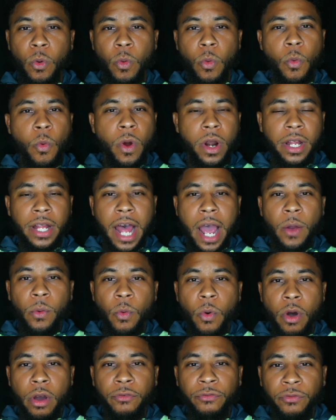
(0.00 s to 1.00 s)
what did I
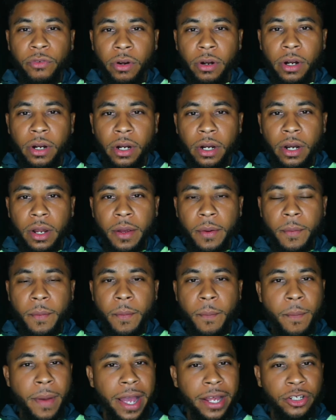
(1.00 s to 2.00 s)
want for
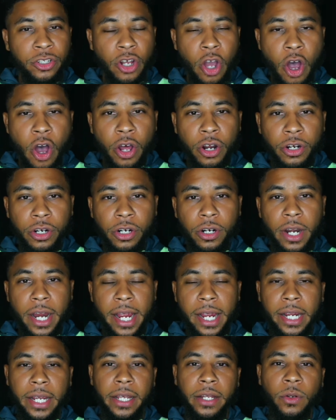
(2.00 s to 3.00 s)
my daughter,
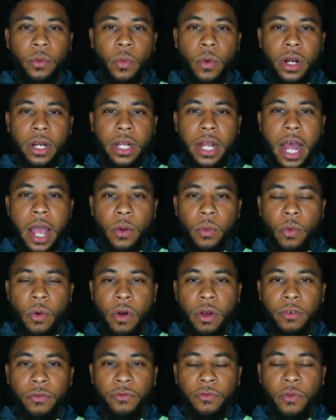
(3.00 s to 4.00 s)
and what did I
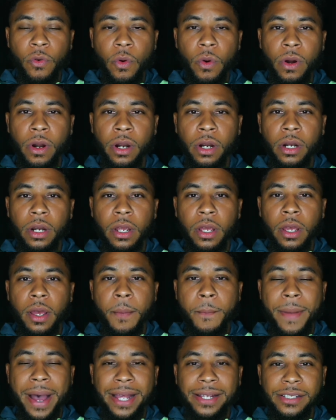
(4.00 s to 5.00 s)
want for
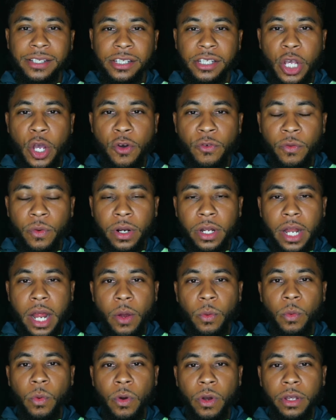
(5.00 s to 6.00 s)
myself, what did
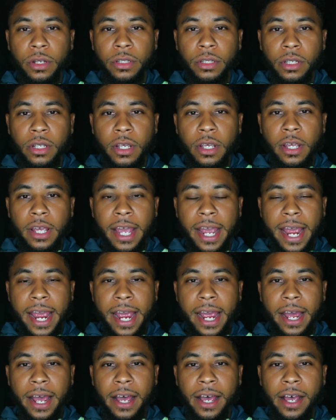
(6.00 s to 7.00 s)
I want
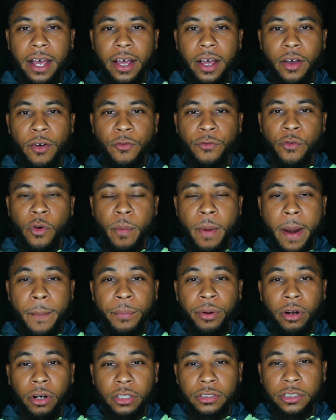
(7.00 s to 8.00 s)
for my
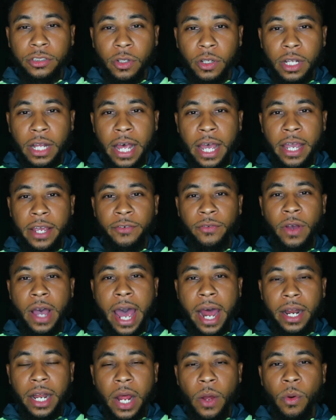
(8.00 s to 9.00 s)
personal life,
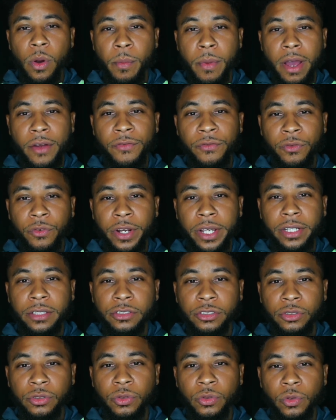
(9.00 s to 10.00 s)
how did I want my
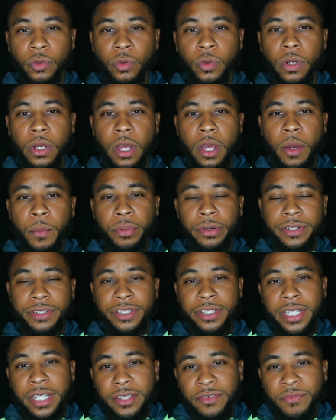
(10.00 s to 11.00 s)
friends to
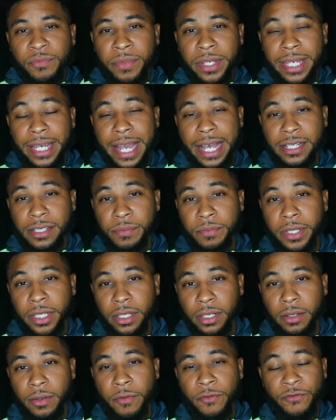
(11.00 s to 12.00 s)
perceive me as
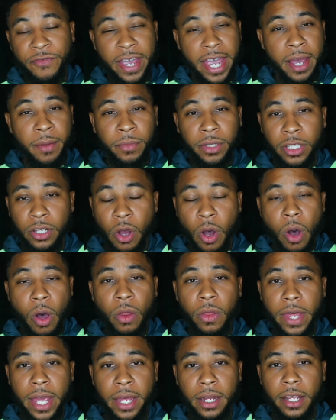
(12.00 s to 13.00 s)
me, family,
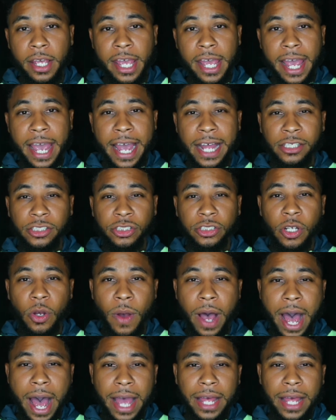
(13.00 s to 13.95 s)
all that. And so